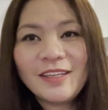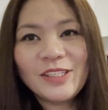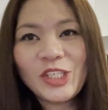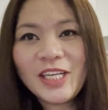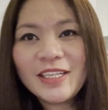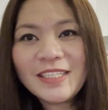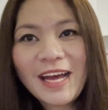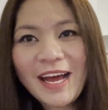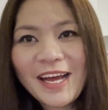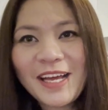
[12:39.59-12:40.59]
Cheers,
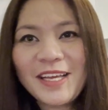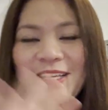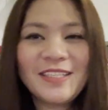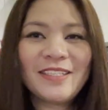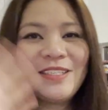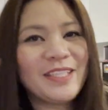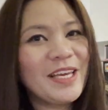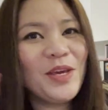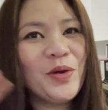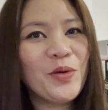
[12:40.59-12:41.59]
guys!
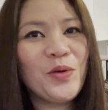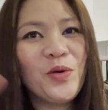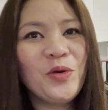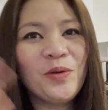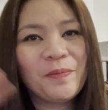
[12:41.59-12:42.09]
See you.